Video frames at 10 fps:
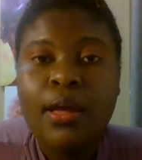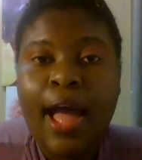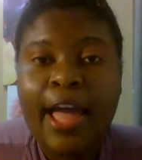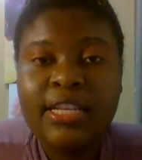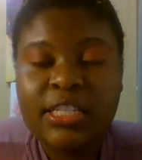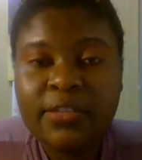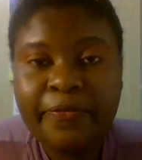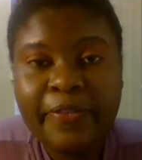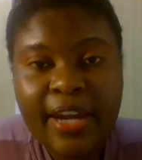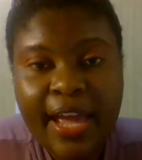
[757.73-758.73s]
I just
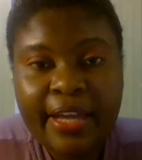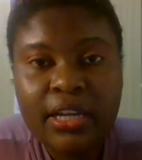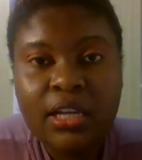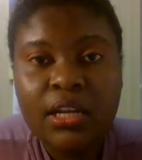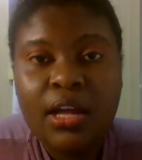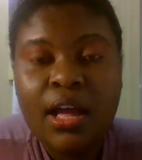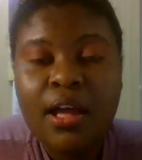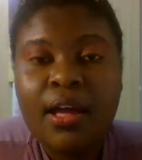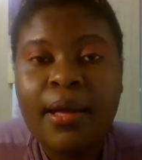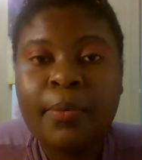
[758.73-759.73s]
feel like
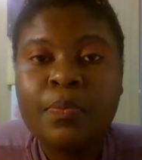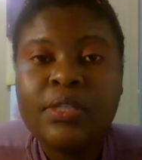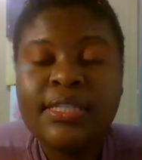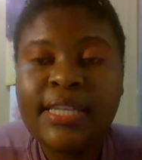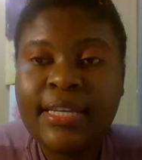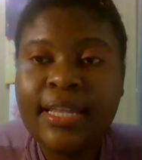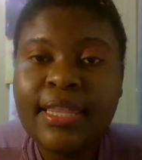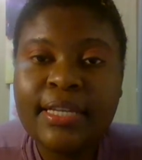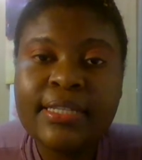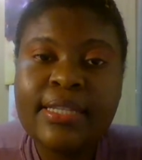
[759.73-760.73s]
um, certain
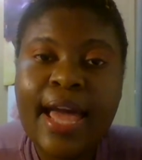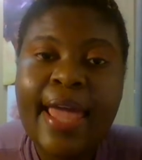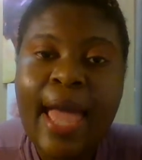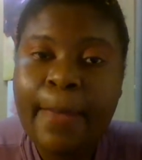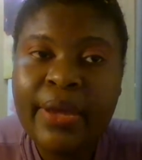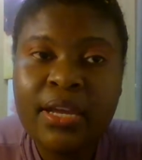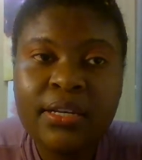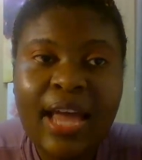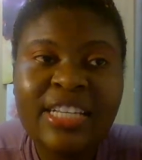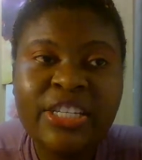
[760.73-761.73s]
things that
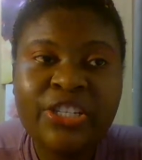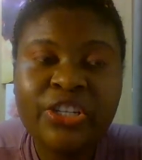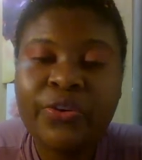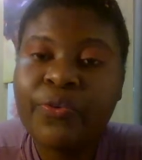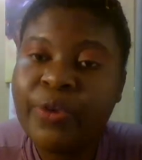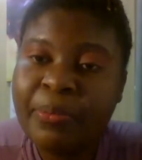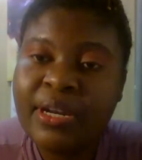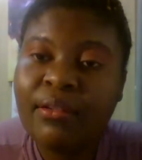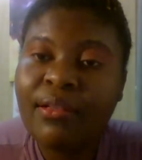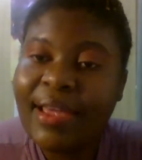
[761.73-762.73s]
happen are just
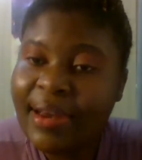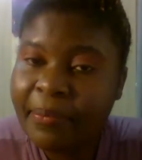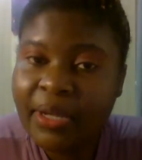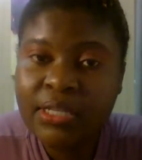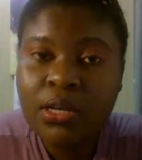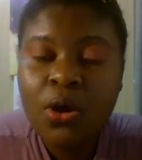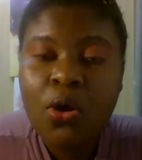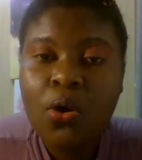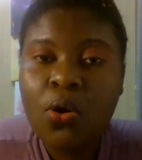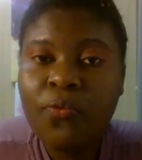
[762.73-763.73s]
criminal elements
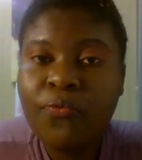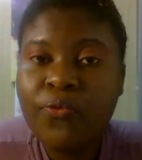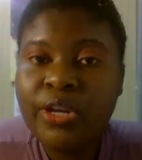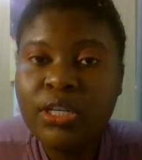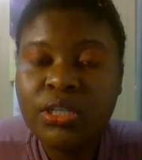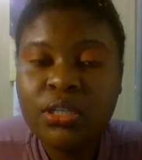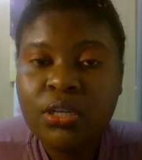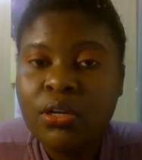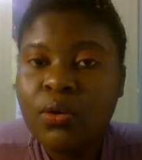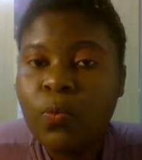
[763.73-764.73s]
of which
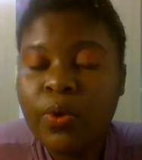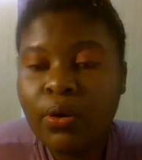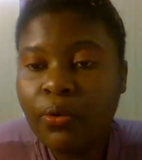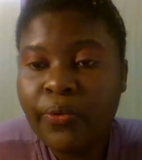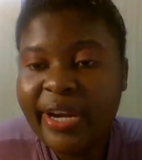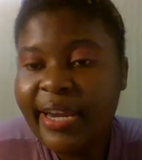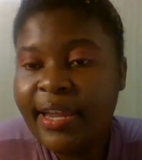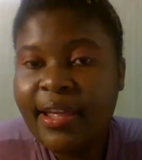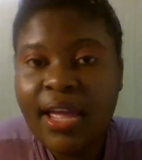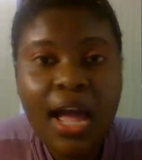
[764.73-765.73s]
we
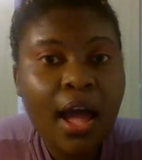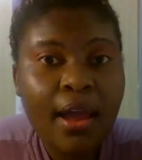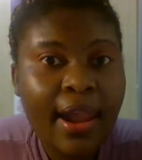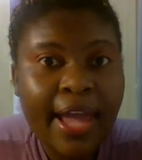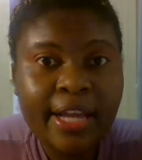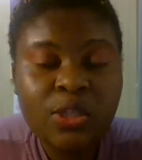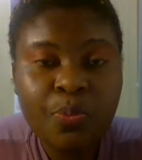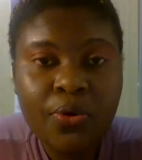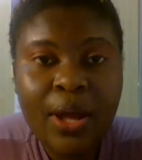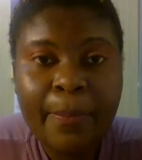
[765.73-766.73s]
already like
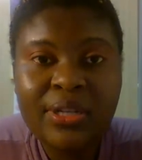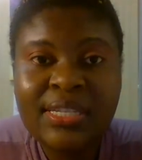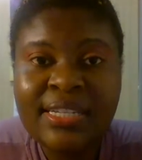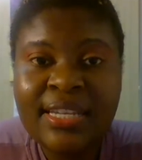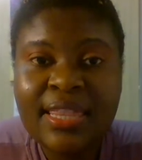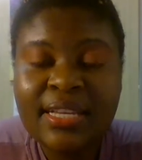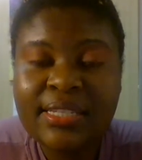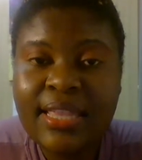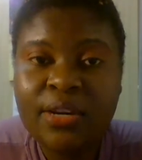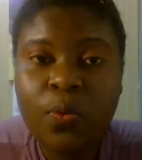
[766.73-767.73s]
spoke about certain
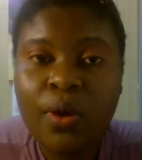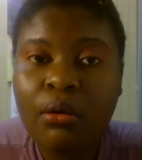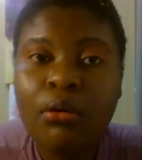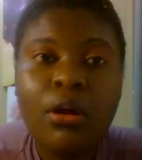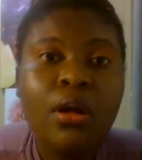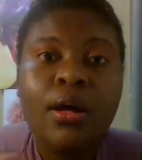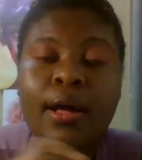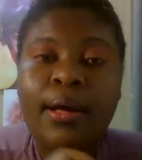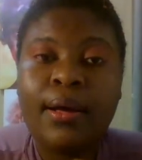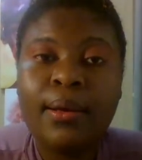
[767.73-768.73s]
things that well
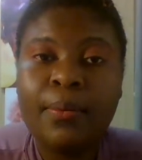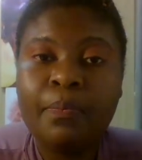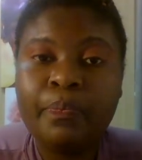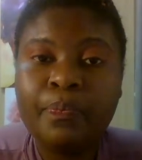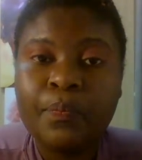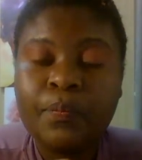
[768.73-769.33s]
um,